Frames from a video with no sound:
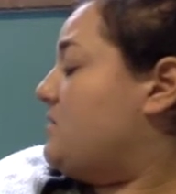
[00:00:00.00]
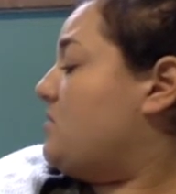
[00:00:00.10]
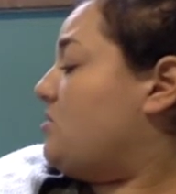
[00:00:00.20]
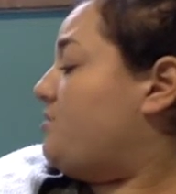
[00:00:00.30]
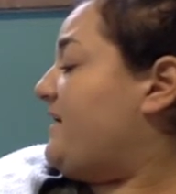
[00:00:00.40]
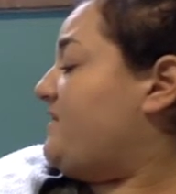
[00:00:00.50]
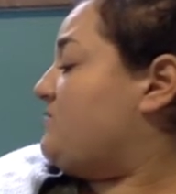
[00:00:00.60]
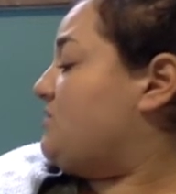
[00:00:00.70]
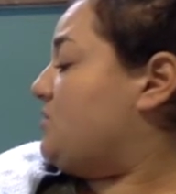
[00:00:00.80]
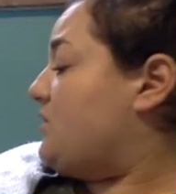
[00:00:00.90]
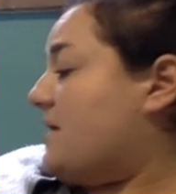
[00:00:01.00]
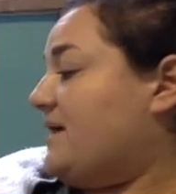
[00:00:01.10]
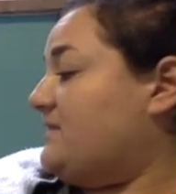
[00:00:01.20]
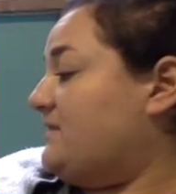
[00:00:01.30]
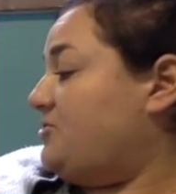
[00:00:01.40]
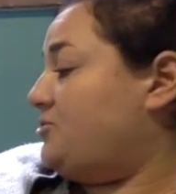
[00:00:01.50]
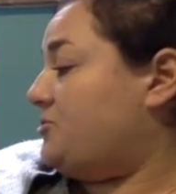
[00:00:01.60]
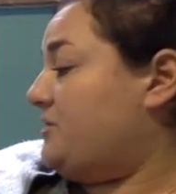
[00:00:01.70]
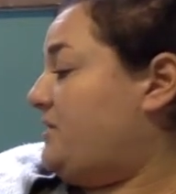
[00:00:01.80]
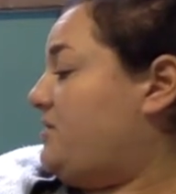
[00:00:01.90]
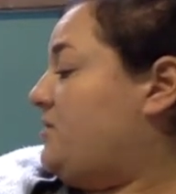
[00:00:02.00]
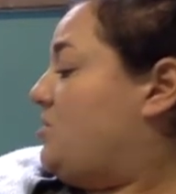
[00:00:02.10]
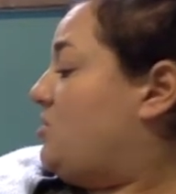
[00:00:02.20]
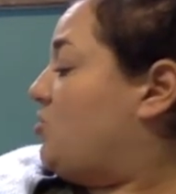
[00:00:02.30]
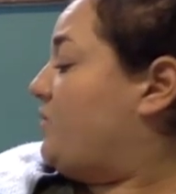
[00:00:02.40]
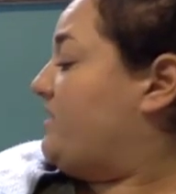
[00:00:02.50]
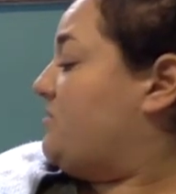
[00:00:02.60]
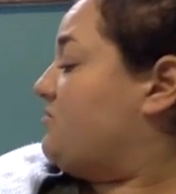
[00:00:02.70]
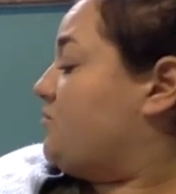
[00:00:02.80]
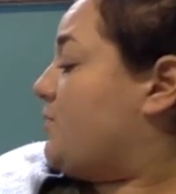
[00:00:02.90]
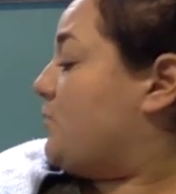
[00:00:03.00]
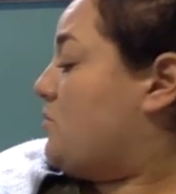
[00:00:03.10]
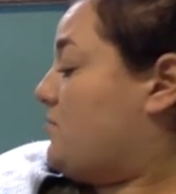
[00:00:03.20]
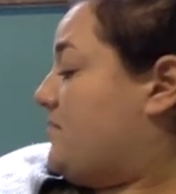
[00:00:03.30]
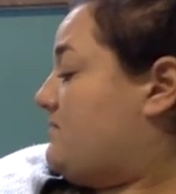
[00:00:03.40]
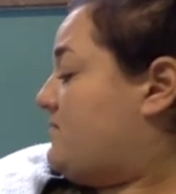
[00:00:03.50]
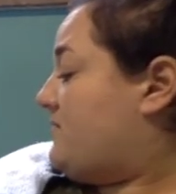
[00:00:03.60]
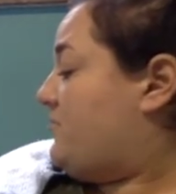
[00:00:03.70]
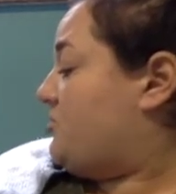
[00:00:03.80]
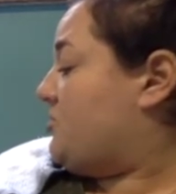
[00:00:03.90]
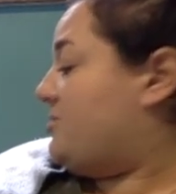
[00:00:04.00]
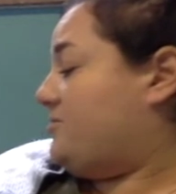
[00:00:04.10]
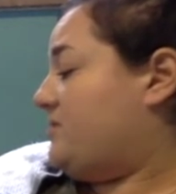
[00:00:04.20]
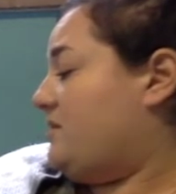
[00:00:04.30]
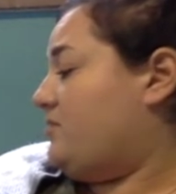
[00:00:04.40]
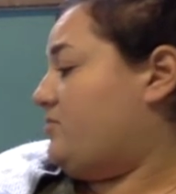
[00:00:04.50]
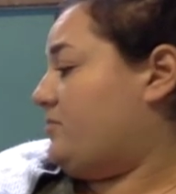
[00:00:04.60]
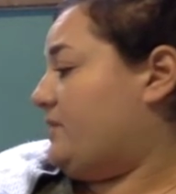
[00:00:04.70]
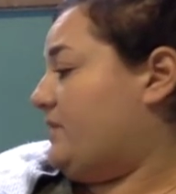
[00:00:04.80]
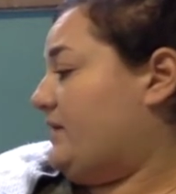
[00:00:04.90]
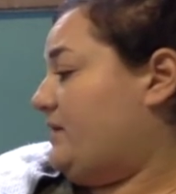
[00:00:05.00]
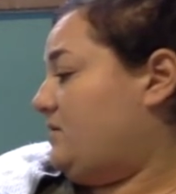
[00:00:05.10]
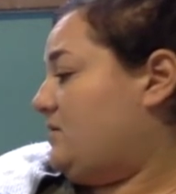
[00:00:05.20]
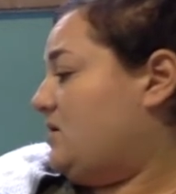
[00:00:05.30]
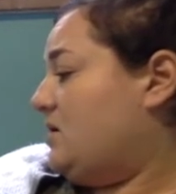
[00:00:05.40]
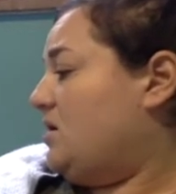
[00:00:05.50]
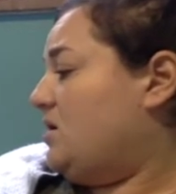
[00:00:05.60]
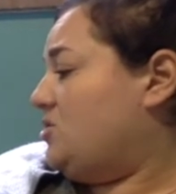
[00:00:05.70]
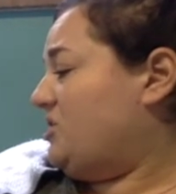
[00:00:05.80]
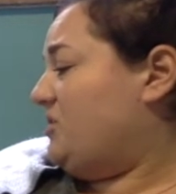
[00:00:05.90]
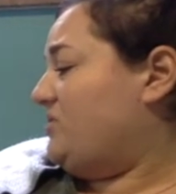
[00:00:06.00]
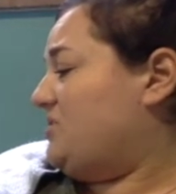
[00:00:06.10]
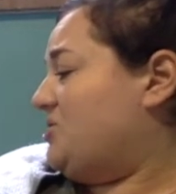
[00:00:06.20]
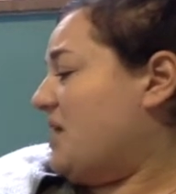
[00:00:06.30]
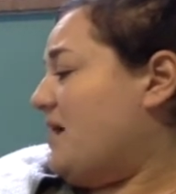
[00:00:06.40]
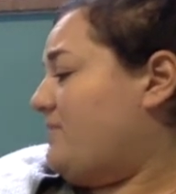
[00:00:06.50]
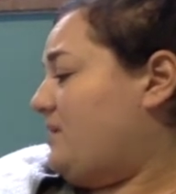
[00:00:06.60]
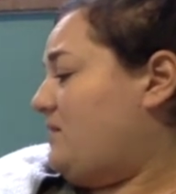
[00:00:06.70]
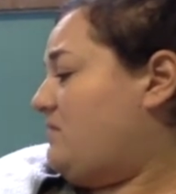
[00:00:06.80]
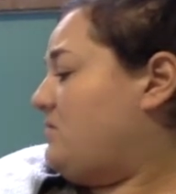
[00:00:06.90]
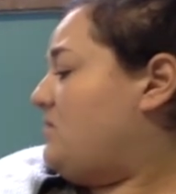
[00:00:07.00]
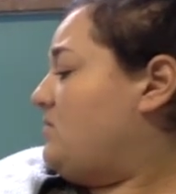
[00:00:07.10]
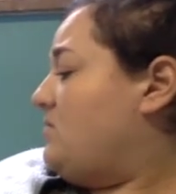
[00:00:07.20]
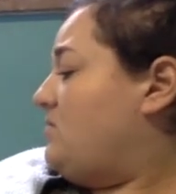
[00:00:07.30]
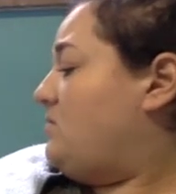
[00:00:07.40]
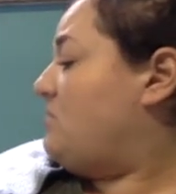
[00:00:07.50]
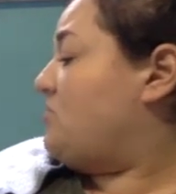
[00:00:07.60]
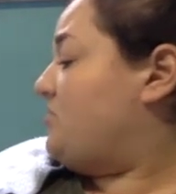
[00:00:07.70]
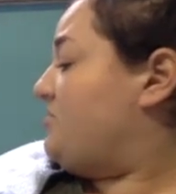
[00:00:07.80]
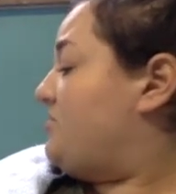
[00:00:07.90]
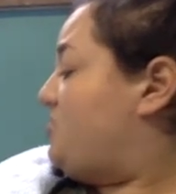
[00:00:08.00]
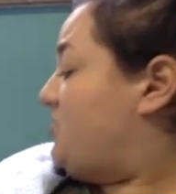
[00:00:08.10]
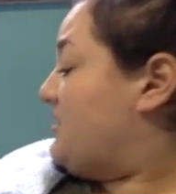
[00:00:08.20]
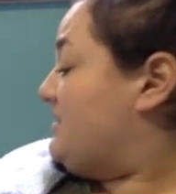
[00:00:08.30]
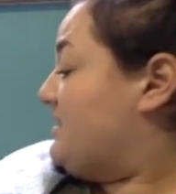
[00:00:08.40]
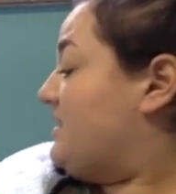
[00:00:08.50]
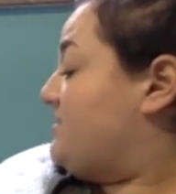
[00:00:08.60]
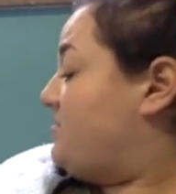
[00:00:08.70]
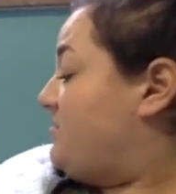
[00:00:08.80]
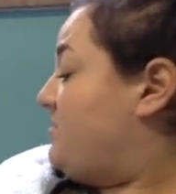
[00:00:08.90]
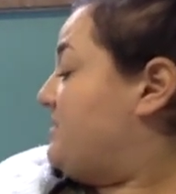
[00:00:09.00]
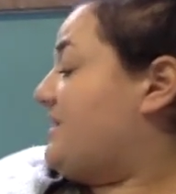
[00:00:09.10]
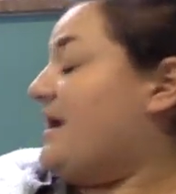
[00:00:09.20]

Her paint was cracked and dirty, her windows were broken, and her shutters hung crookedly. She looked shabby, though she was just as good a